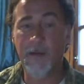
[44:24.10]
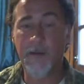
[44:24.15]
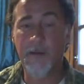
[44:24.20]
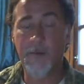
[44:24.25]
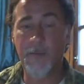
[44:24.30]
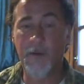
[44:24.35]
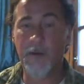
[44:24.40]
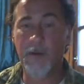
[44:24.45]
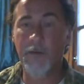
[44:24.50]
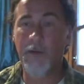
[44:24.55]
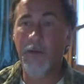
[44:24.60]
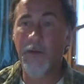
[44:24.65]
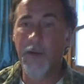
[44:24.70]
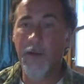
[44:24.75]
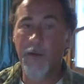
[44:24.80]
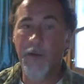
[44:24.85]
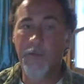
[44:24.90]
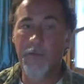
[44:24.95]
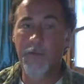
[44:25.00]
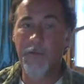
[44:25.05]
Well,
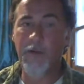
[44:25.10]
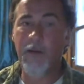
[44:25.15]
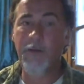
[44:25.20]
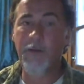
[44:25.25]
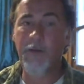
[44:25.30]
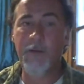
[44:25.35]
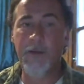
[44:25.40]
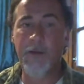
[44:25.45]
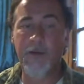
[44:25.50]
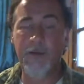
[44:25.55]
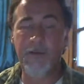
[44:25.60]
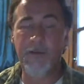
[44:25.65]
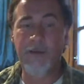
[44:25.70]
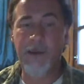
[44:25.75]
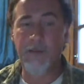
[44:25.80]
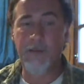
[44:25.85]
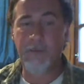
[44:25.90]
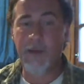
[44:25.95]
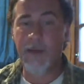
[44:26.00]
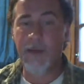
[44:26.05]
they're not really
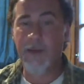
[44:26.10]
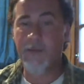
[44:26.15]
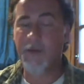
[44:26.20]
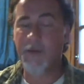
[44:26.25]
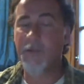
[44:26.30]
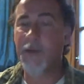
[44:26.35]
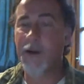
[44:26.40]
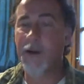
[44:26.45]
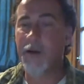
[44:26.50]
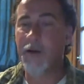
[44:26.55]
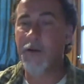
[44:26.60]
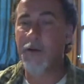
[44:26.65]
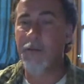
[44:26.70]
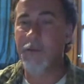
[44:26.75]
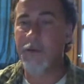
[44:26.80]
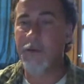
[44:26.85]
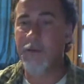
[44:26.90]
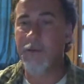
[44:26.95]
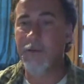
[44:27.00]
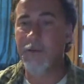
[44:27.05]
that bad. They're about
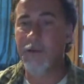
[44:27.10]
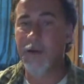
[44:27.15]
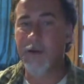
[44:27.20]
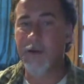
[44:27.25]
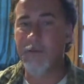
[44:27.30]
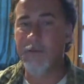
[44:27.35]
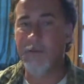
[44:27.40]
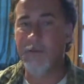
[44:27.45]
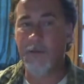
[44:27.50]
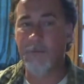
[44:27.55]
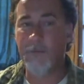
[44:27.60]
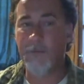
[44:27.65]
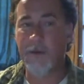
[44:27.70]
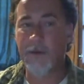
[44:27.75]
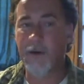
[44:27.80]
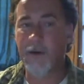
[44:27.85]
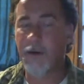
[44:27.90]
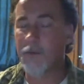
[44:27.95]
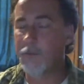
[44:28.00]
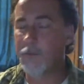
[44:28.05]
$100 and
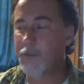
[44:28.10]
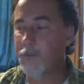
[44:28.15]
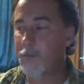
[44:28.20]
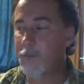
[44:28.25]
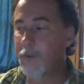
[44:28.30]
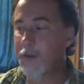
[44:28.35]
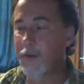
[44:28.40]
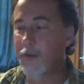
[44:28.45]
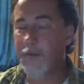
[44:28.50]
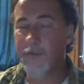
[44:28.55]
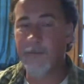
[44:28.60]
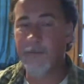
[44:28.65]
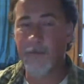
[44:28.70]
something a piece.